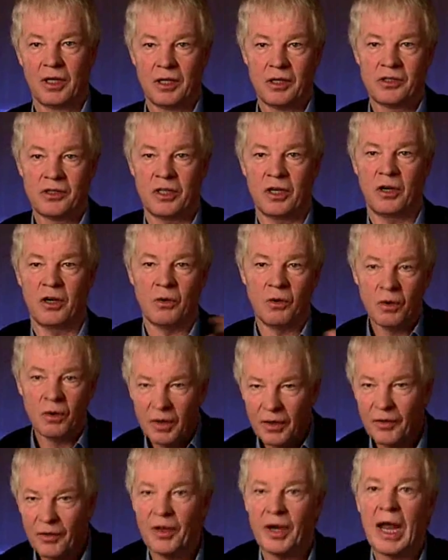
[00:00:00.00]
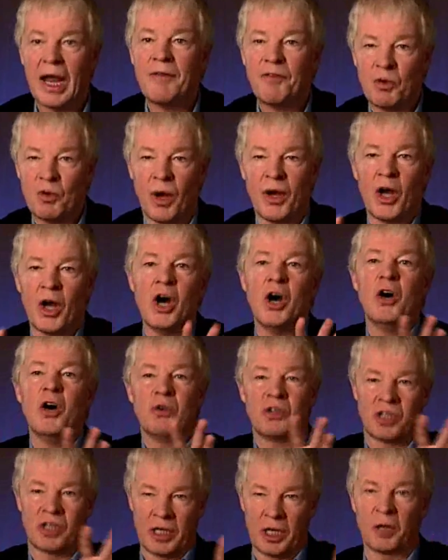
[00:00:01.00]
so that everyone
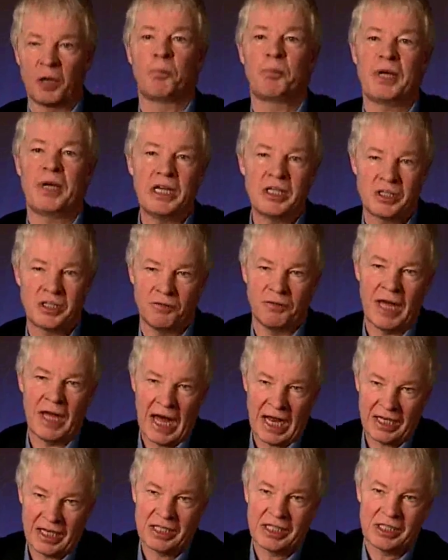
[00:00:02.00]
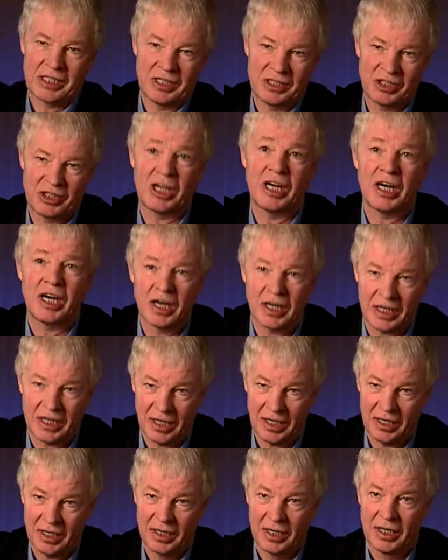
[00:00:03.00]
owns a little piece of that
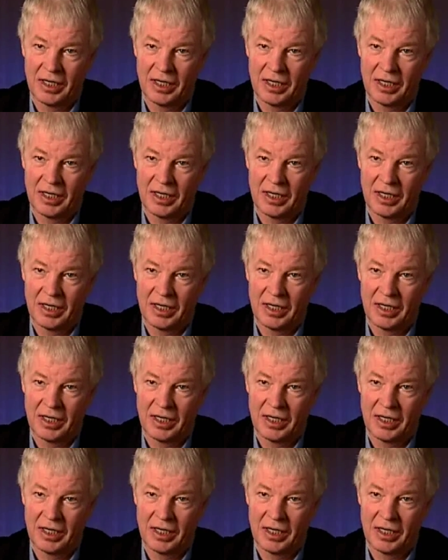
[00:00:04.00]
target.